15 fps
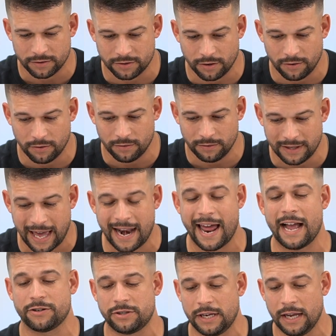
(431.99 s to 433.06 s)
So that
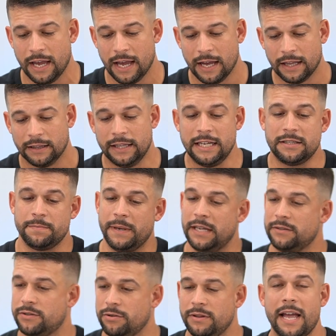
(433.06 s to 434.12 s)
actually leads
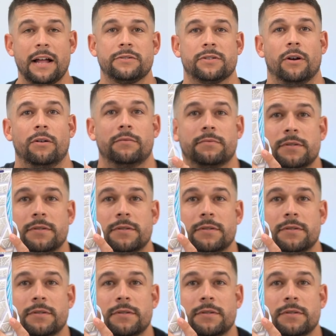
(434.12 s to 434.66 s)
me to the outsole.